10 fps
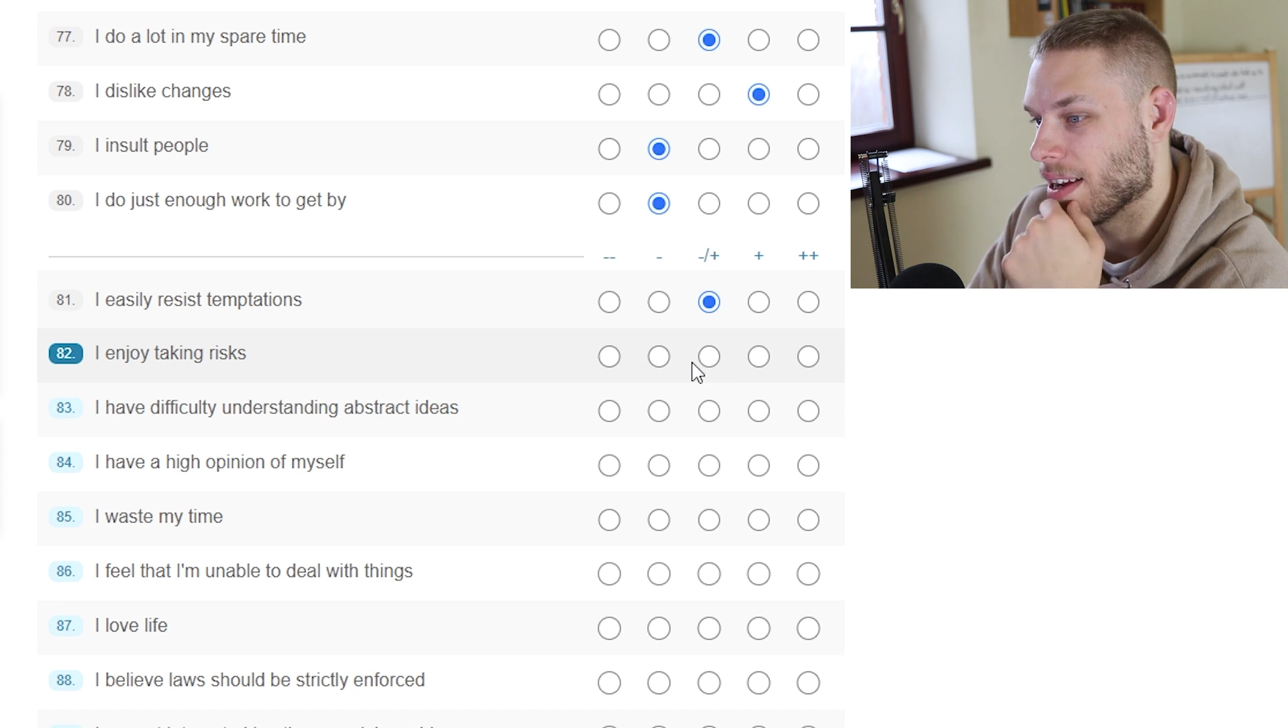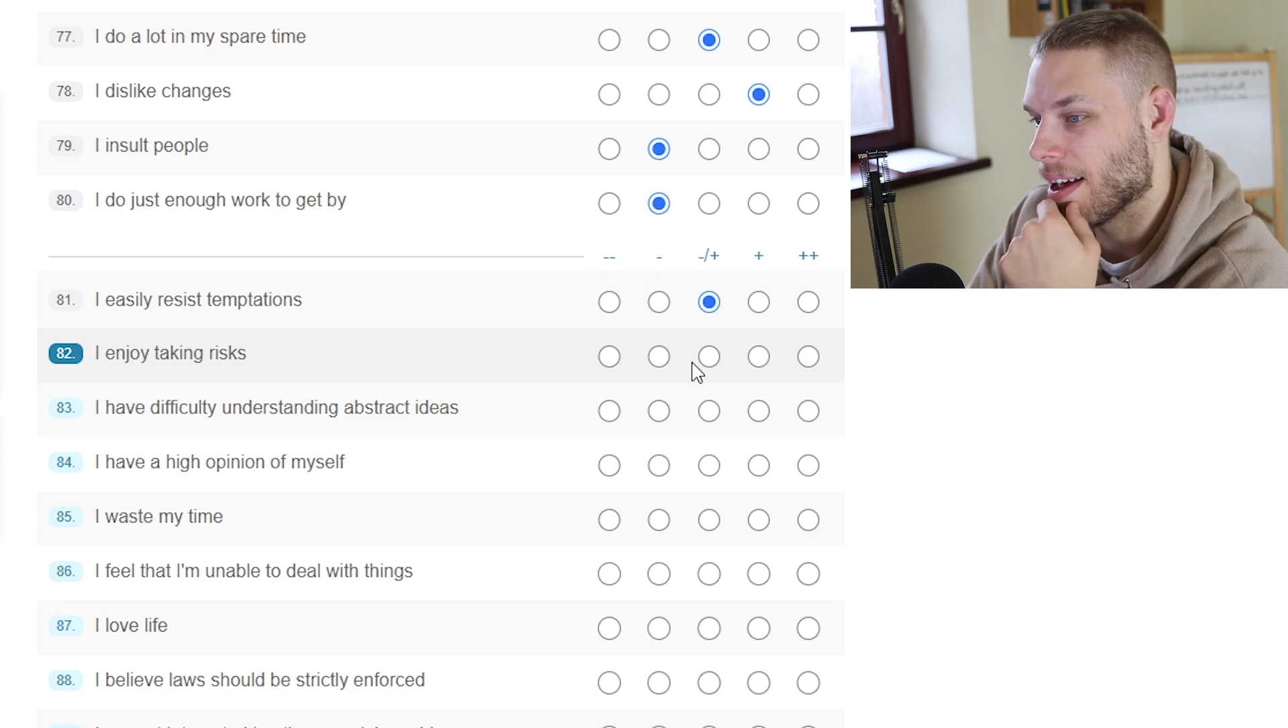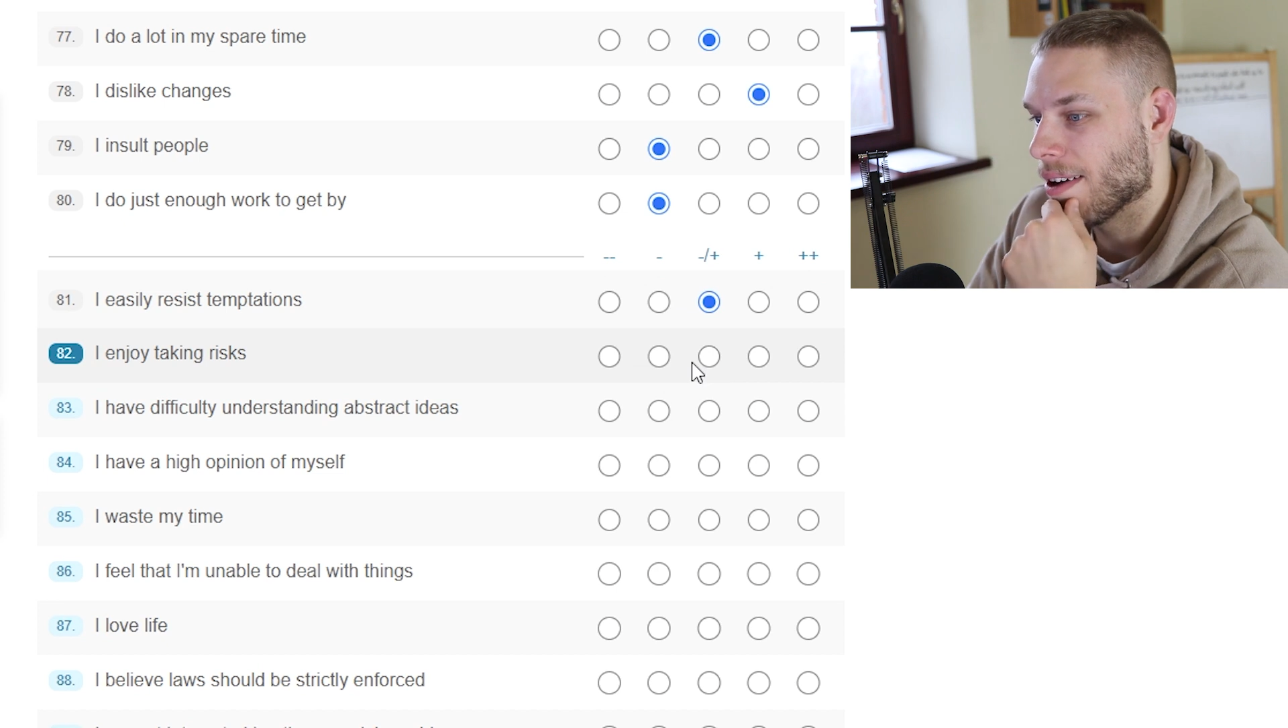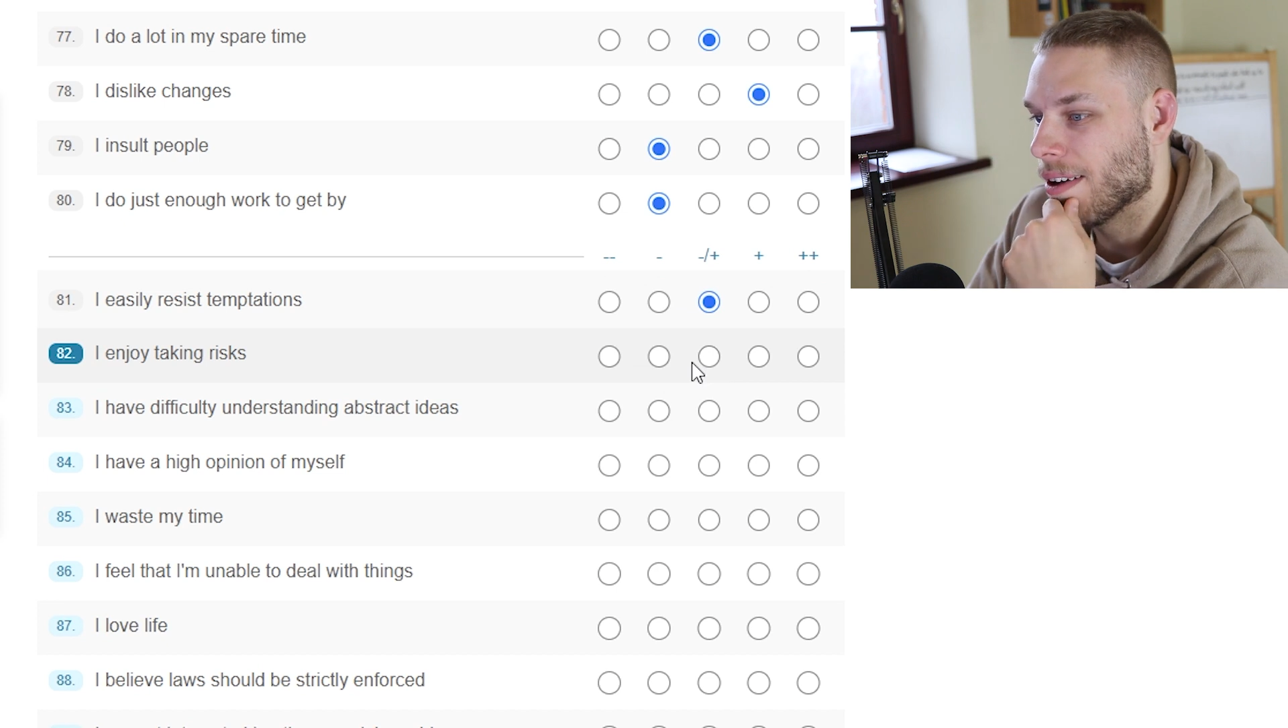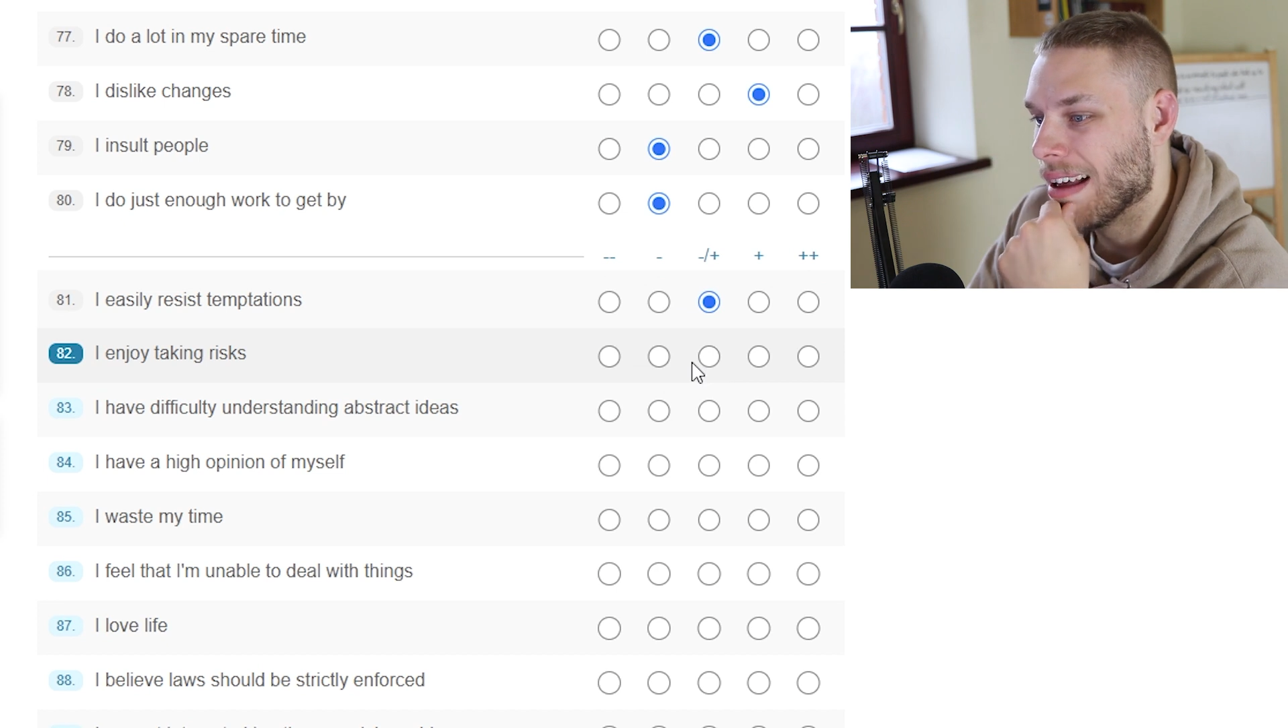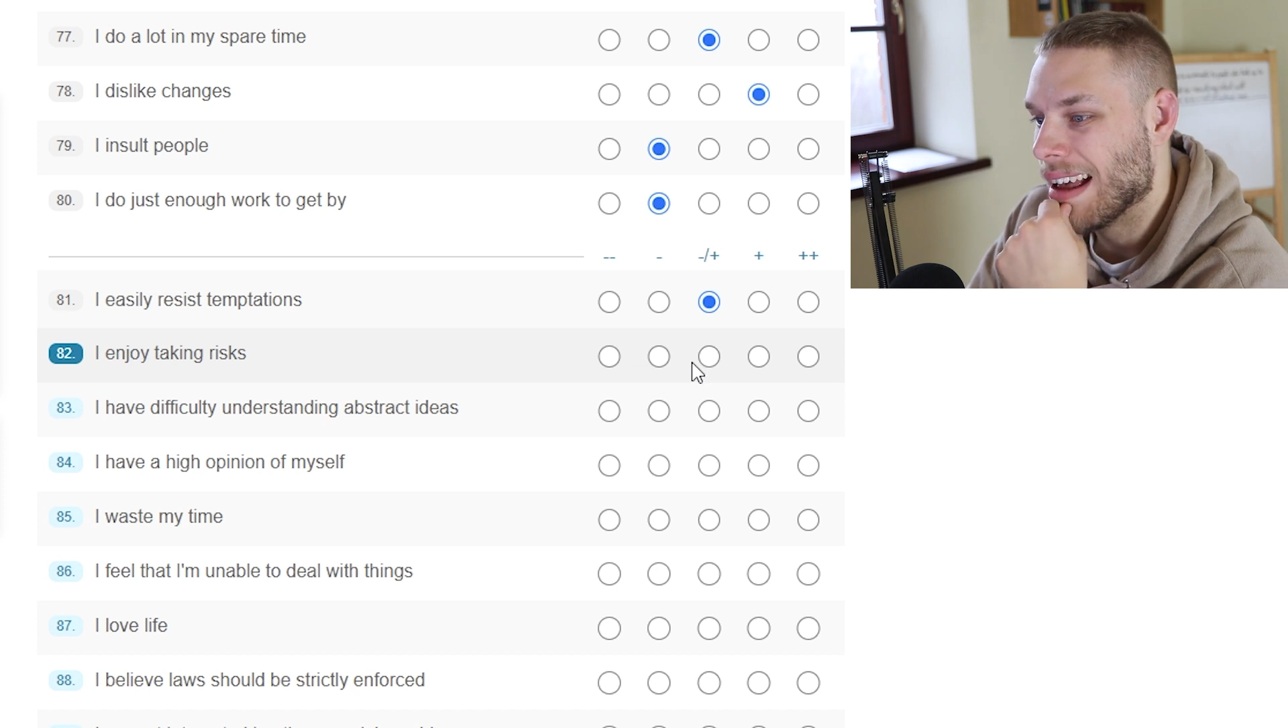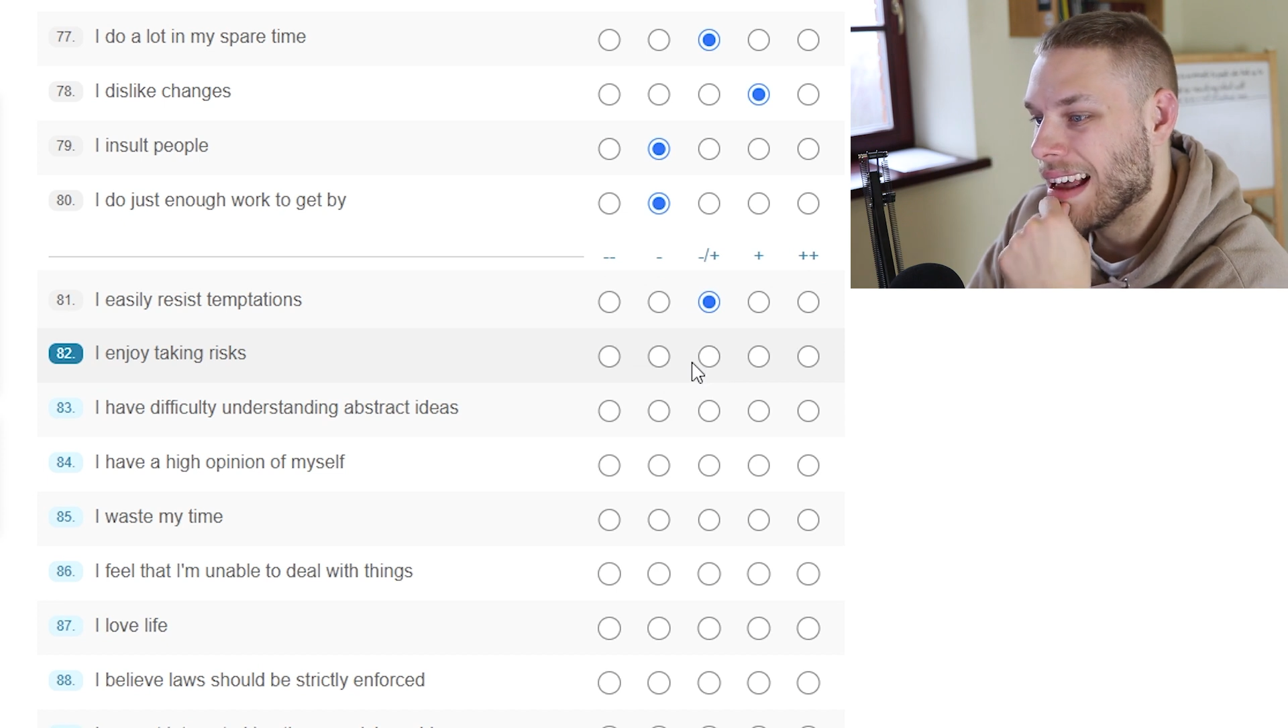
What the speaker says: now.